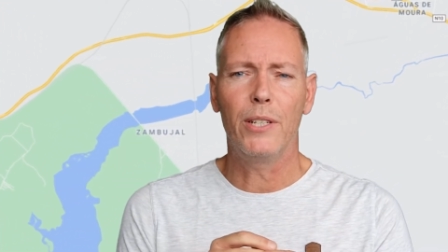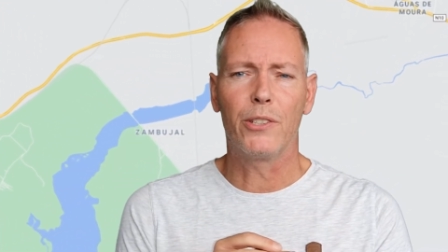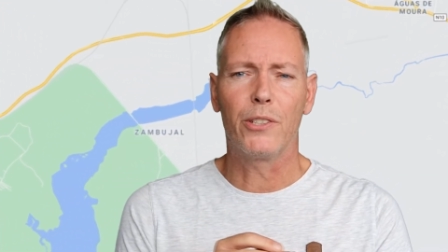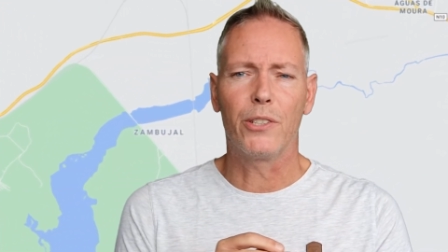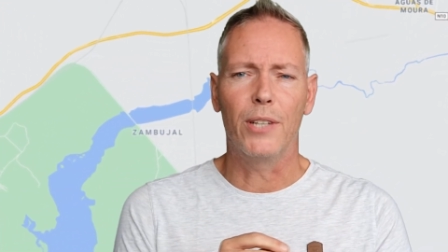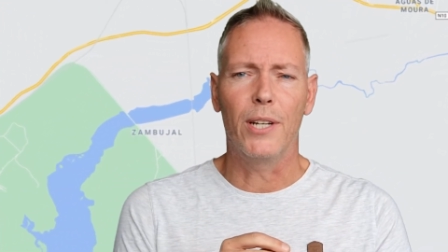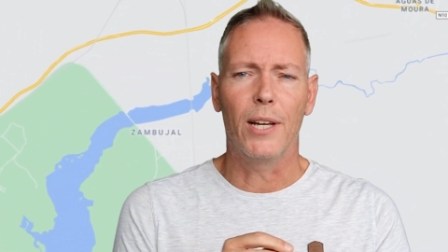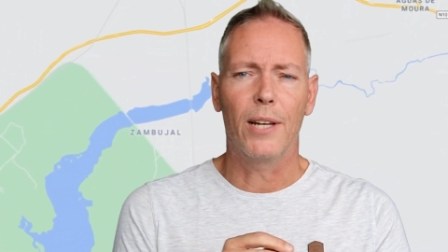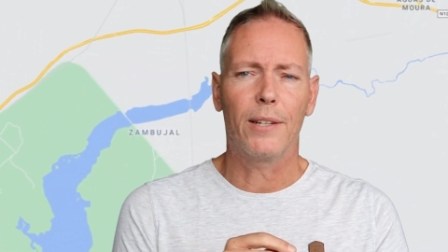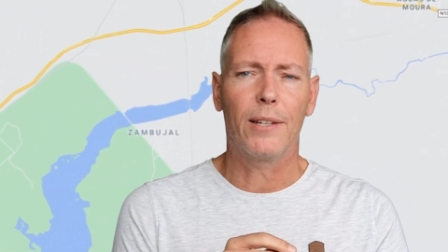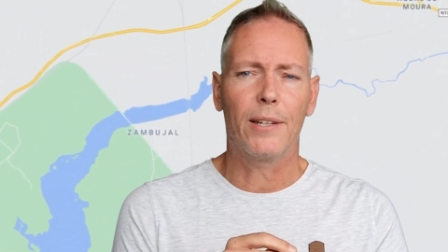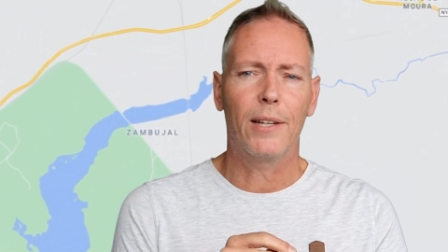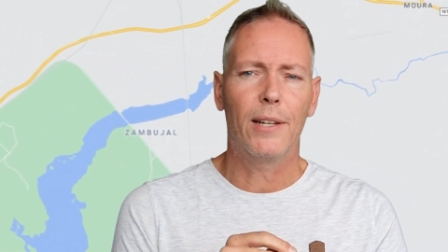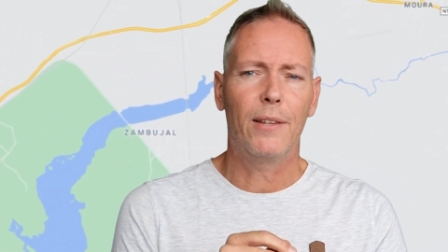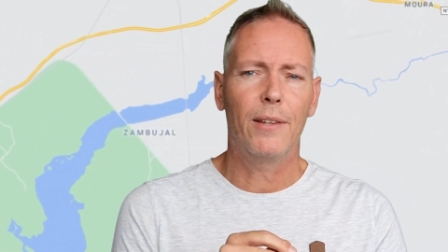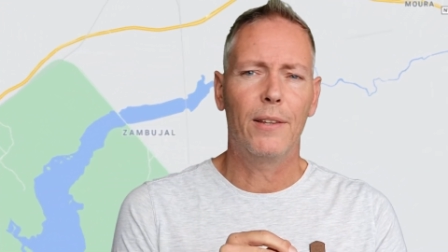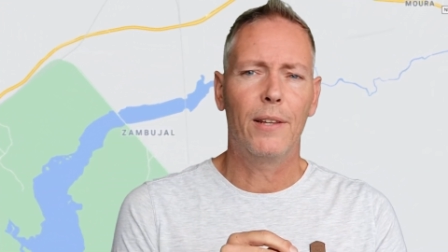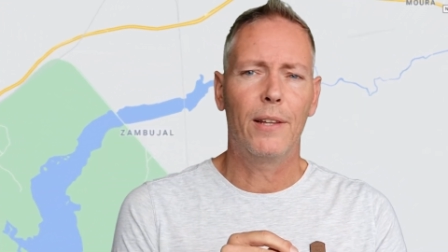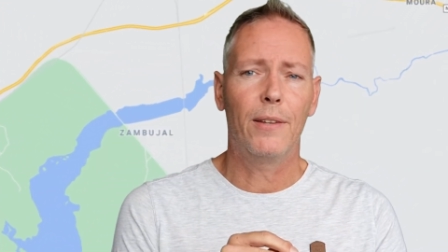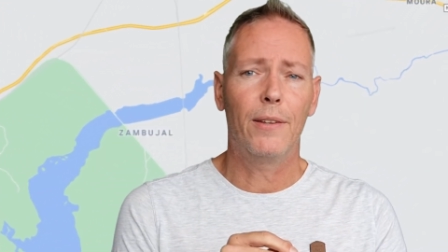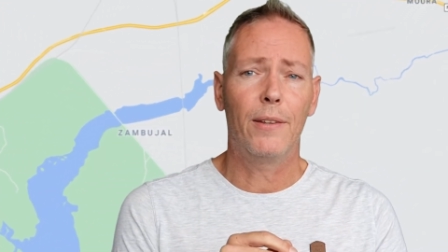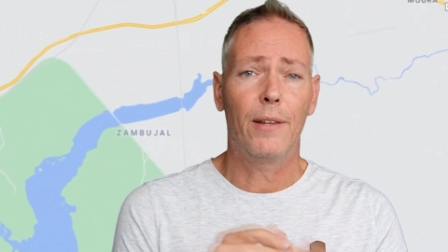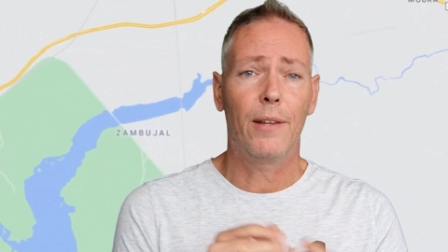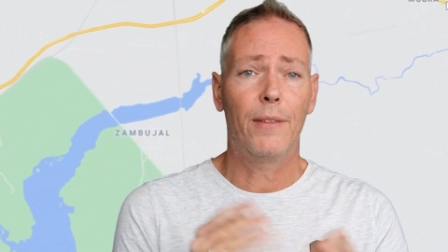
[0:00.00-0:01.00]
internet, and,
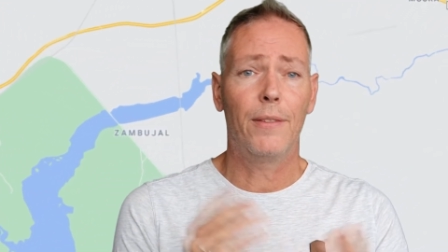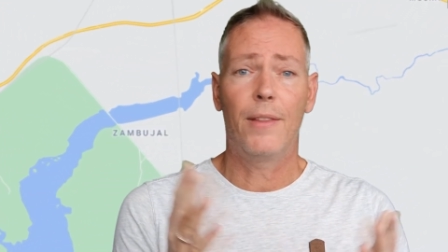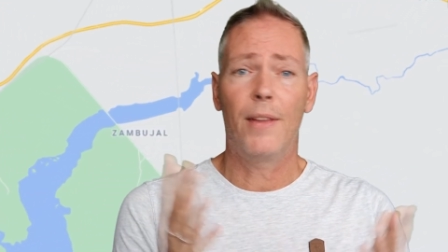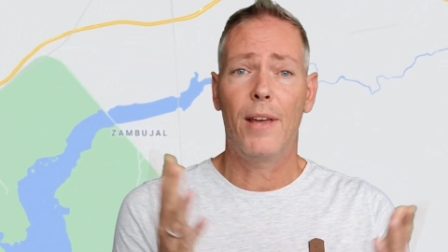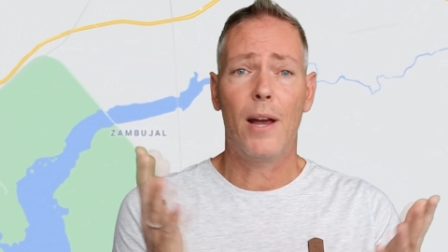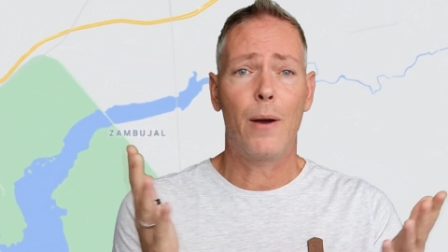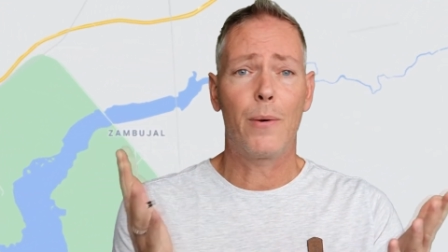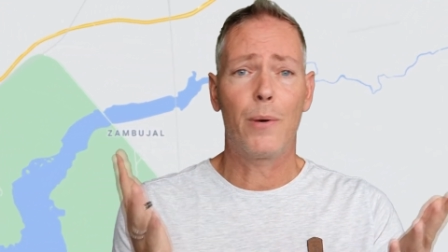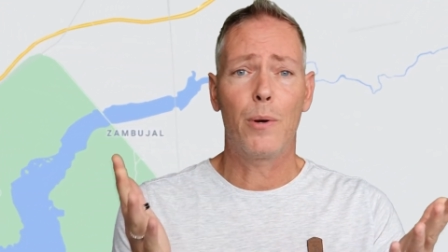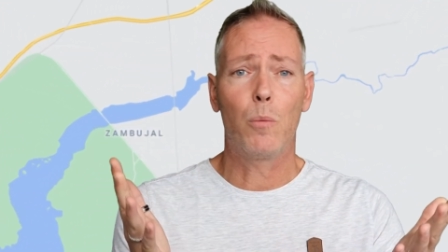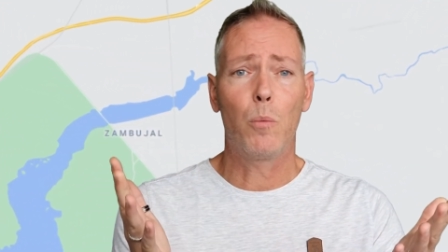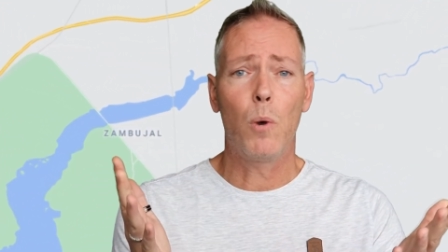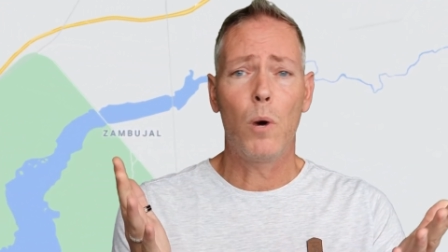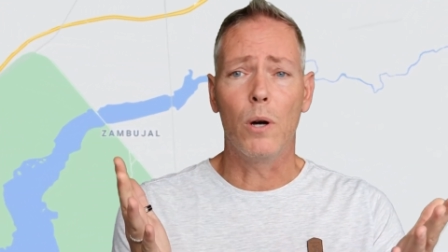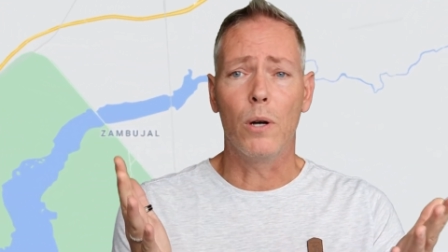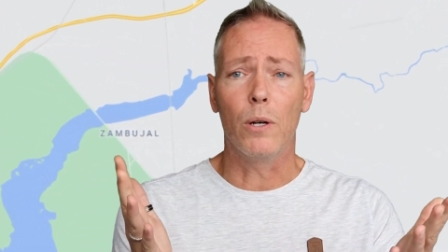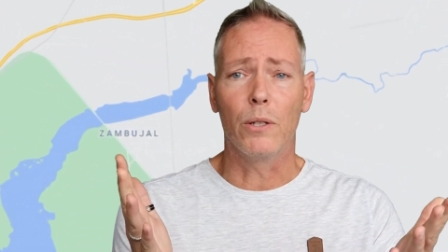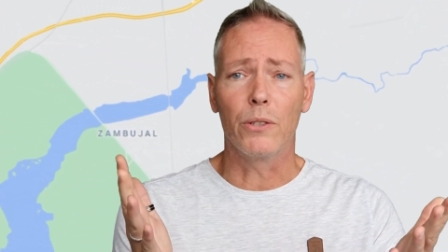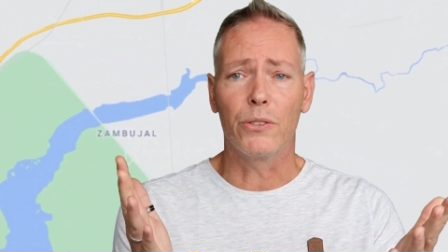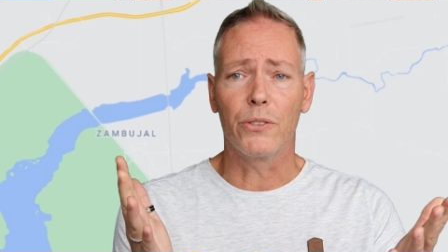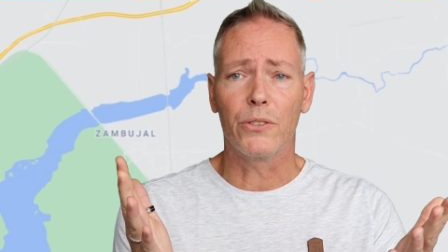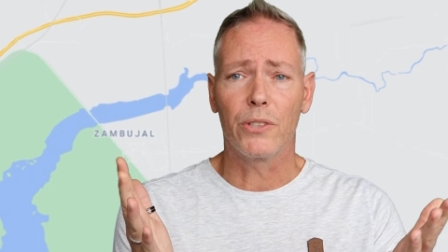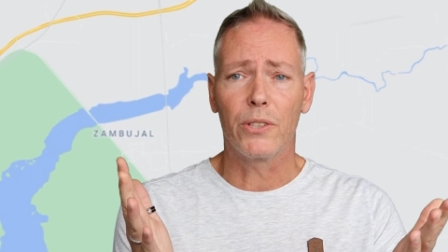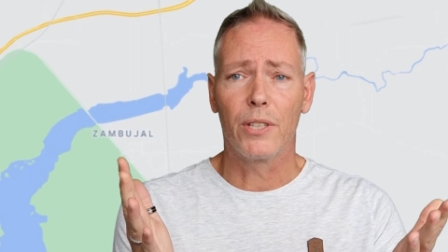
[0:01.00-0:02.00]
and, and there it
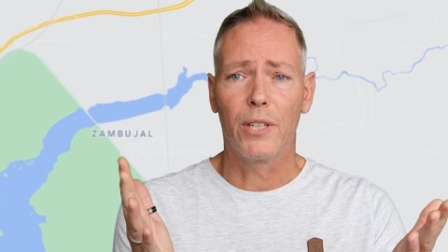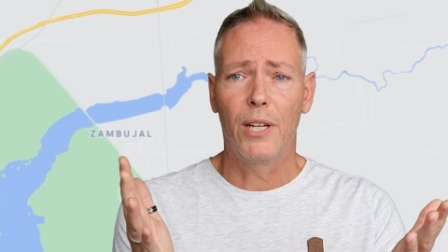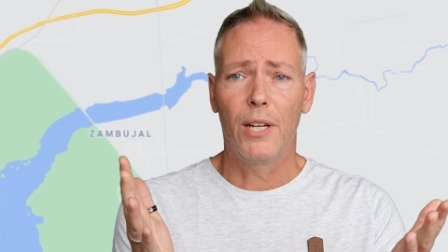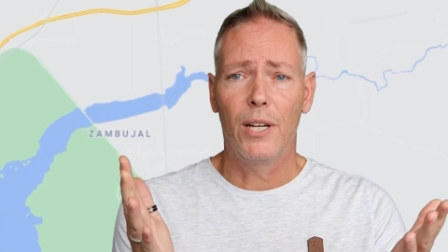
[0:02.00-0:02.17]
was.